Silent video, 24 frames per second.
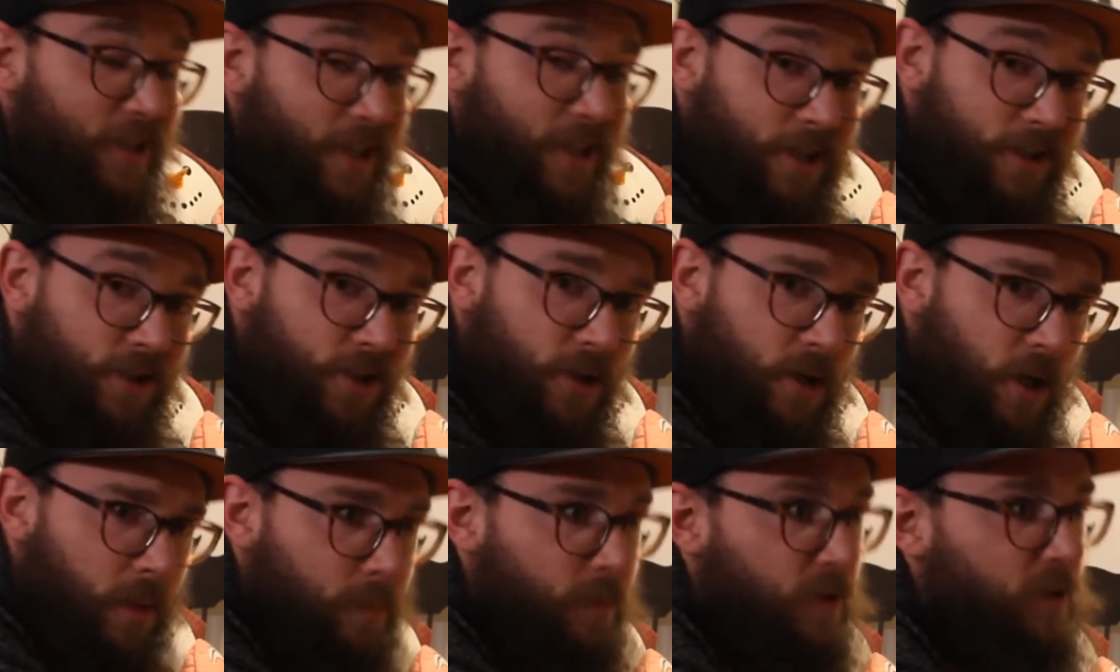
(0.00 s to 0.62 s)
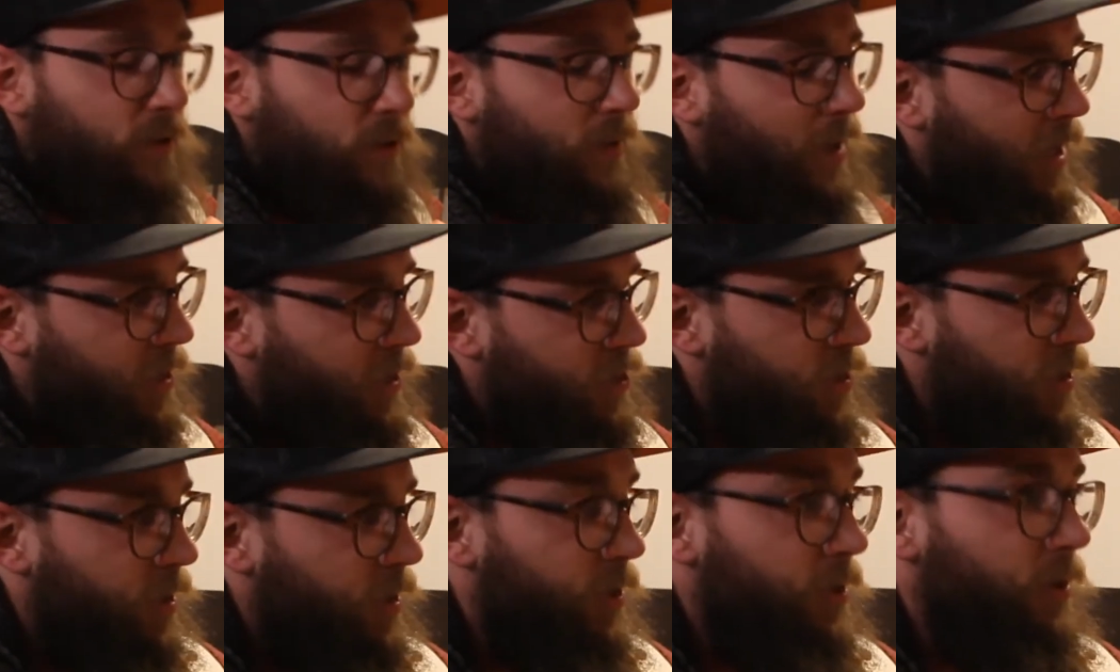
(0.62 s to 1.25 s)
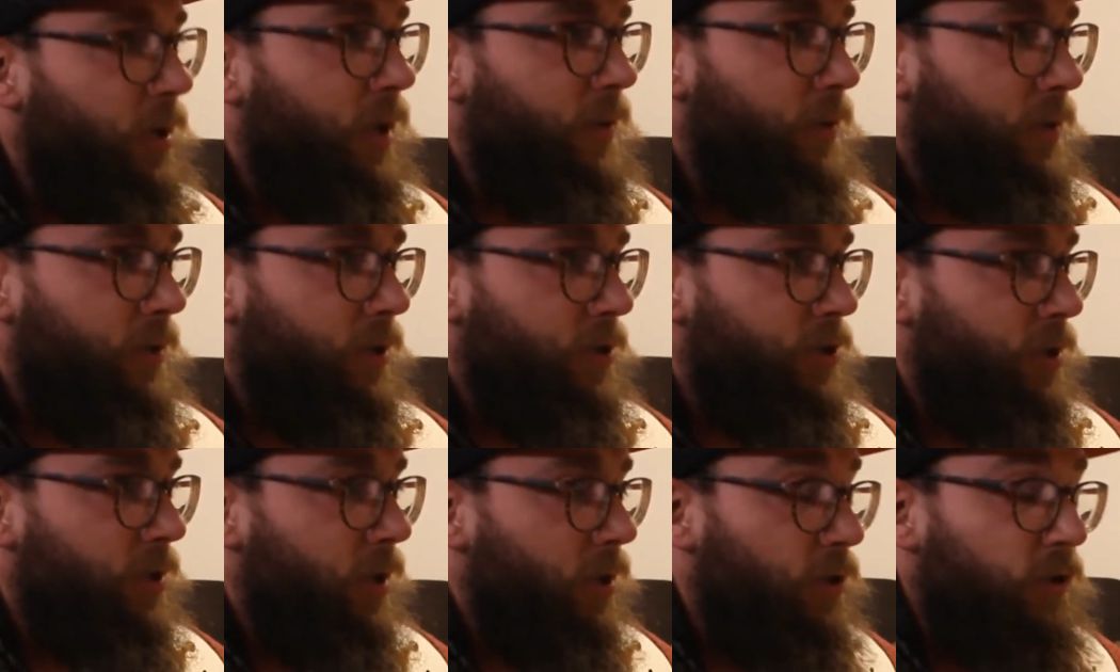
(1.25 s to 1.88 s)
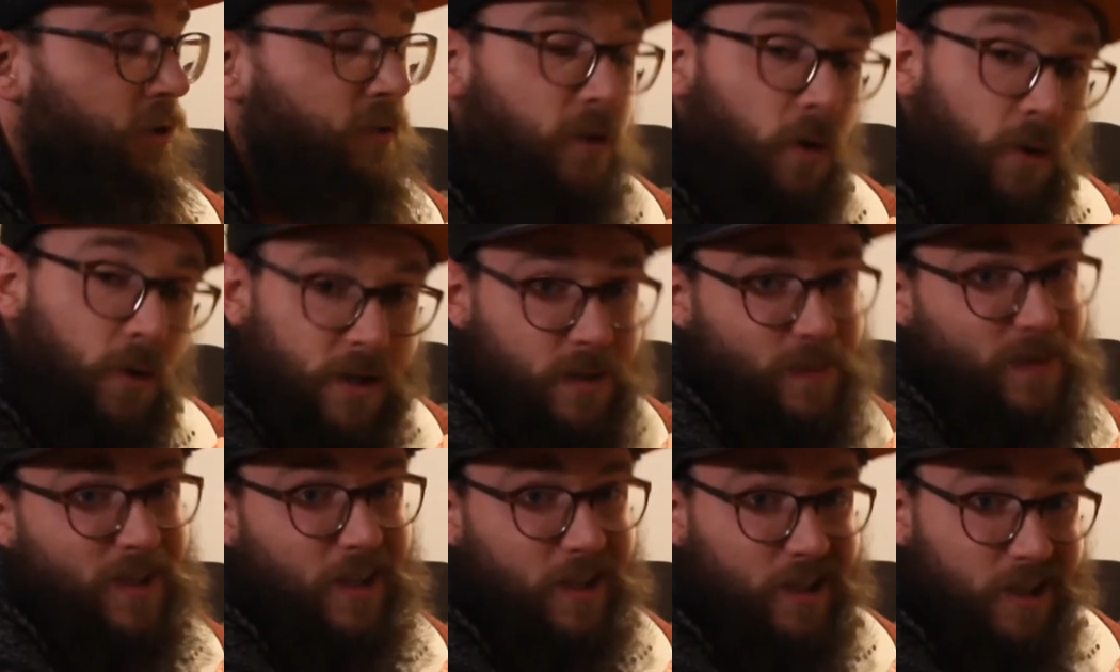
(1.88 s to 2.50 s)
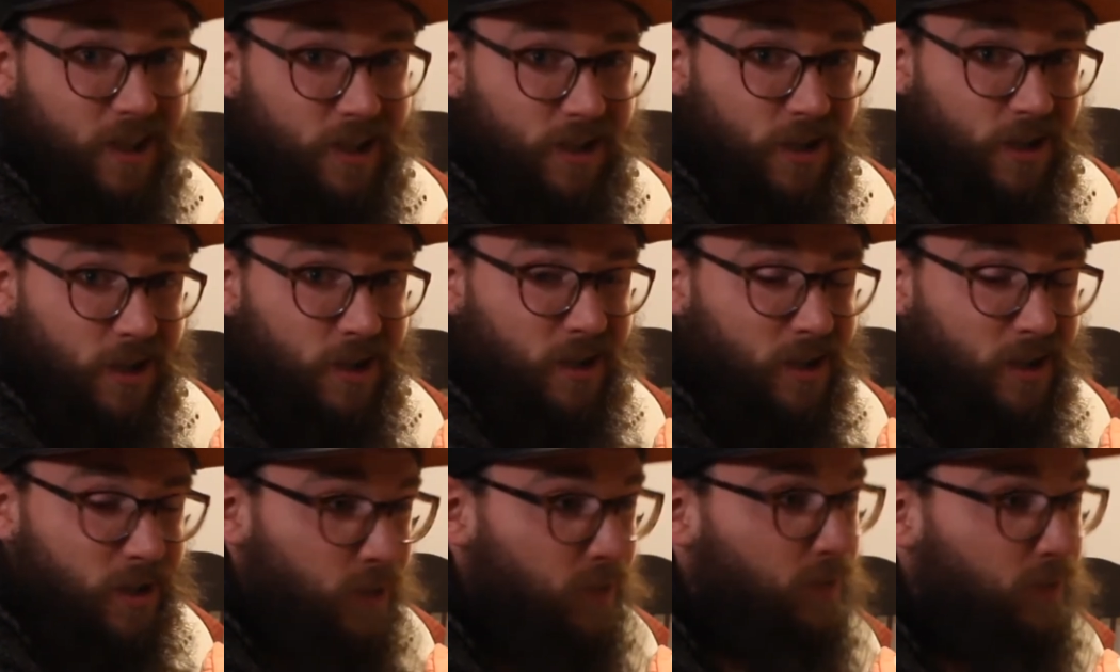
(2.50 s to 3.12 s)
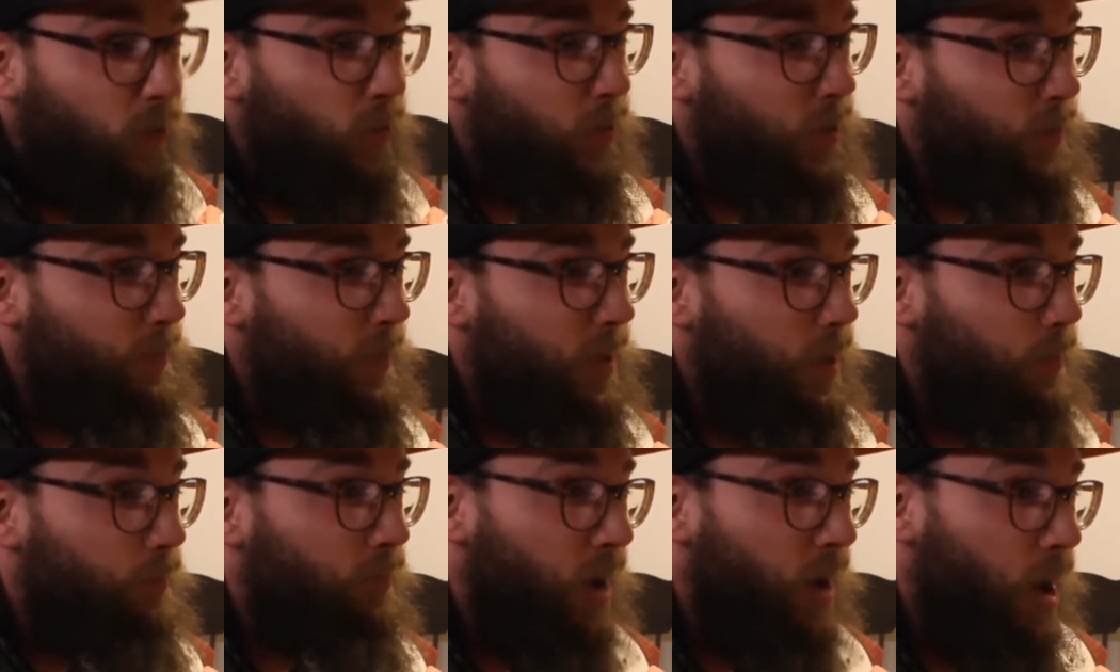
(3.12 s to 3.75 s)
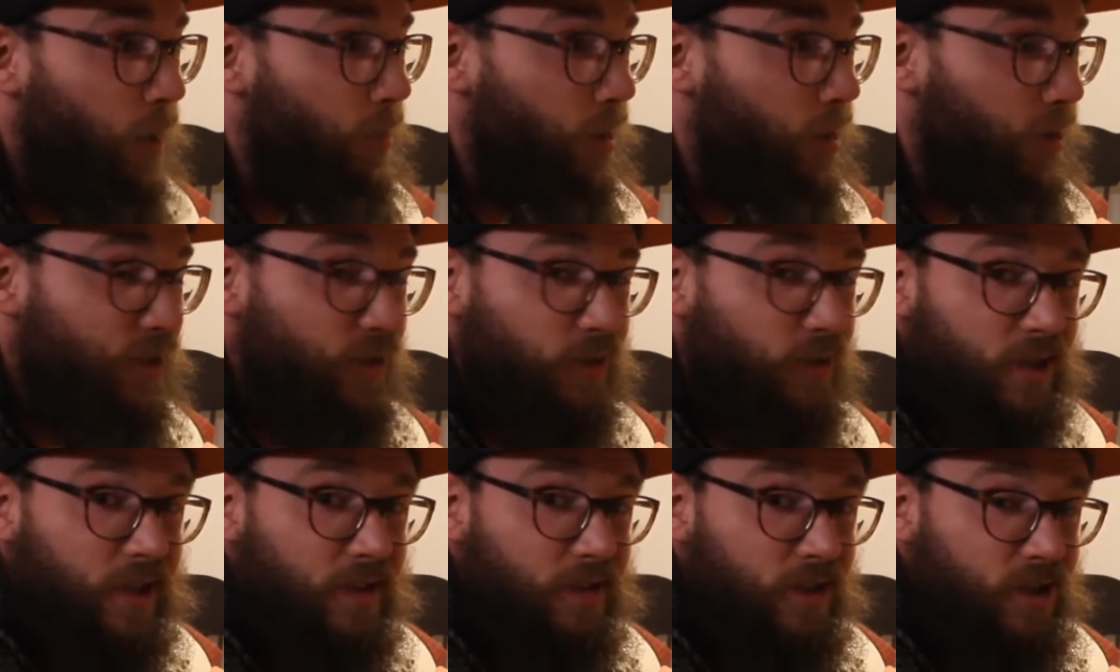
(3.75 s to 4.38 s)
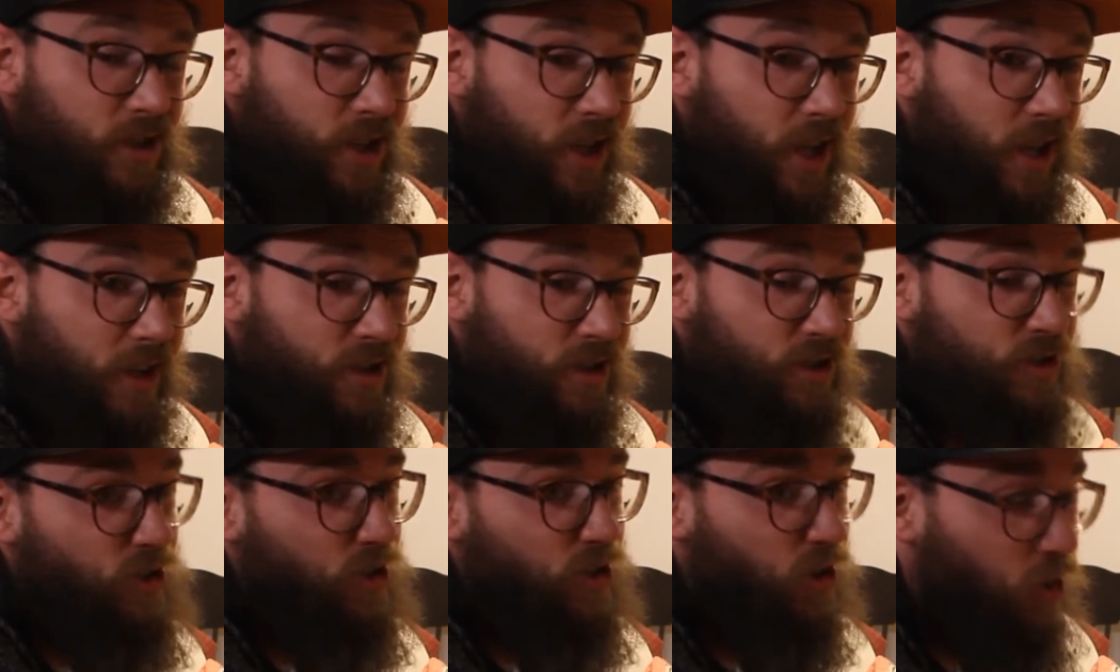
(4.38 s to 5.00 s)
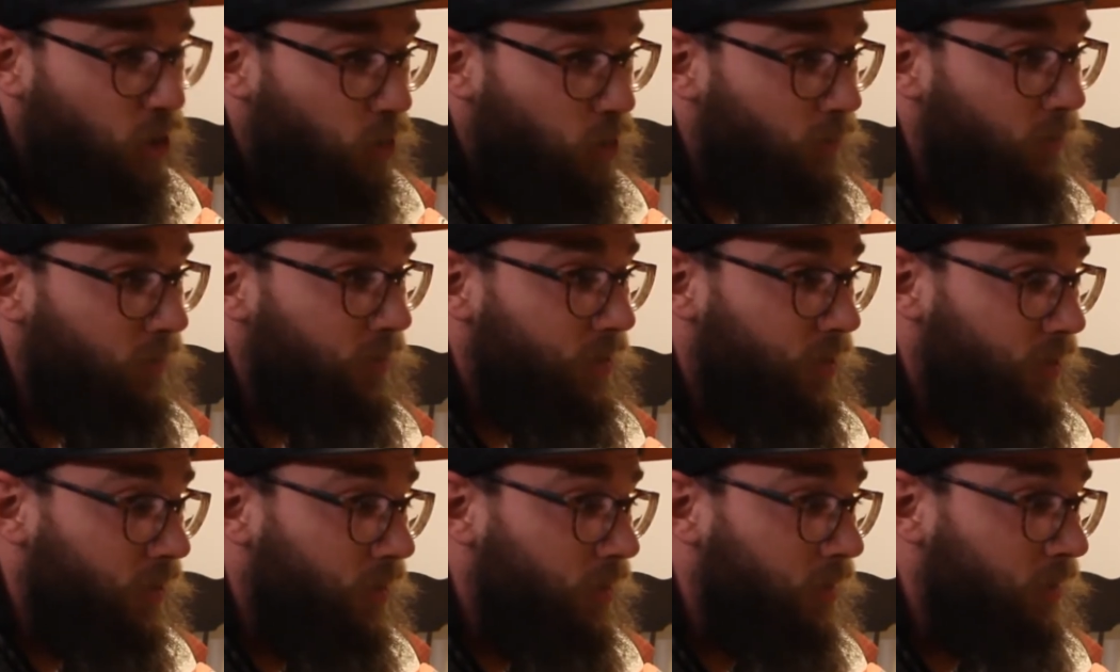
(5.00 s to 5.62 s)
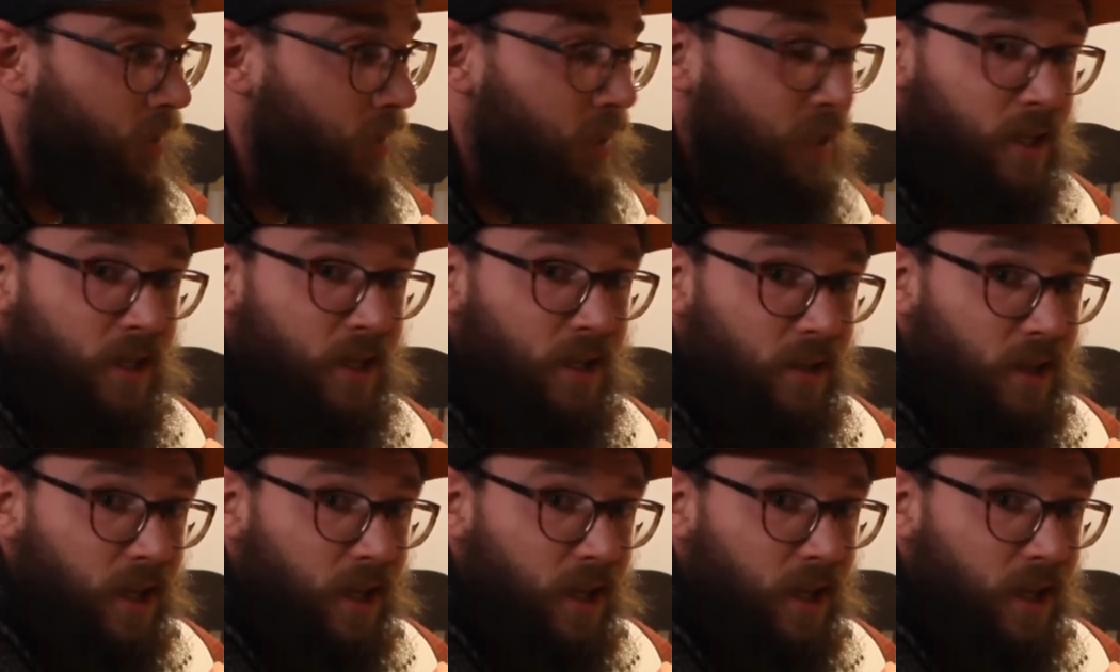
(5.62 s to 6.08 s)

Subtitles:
teacher. I mean, actually, you're not the teacher. No, you've always been that teacher. You've always been the primary source of education in your home.